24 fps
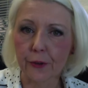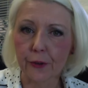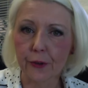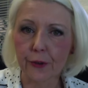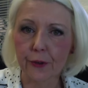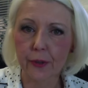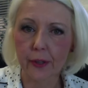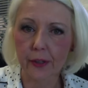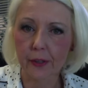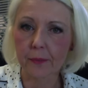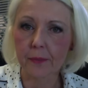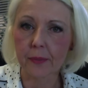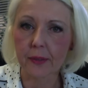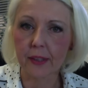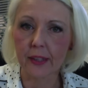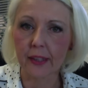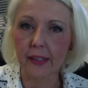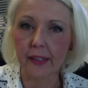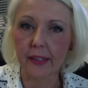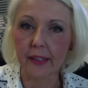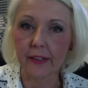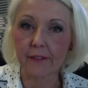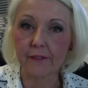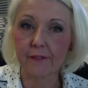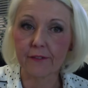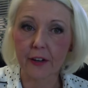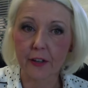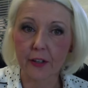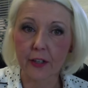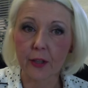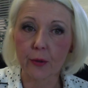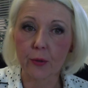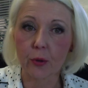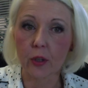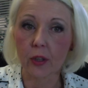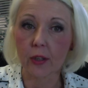credibility
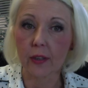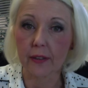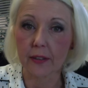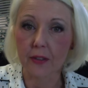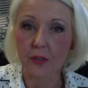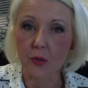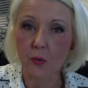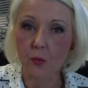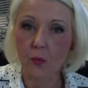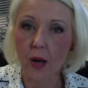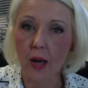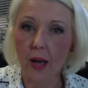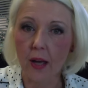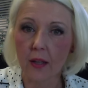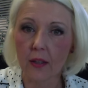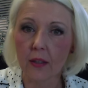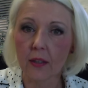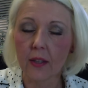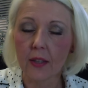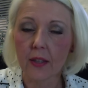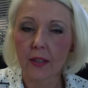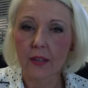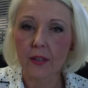very quickly as well,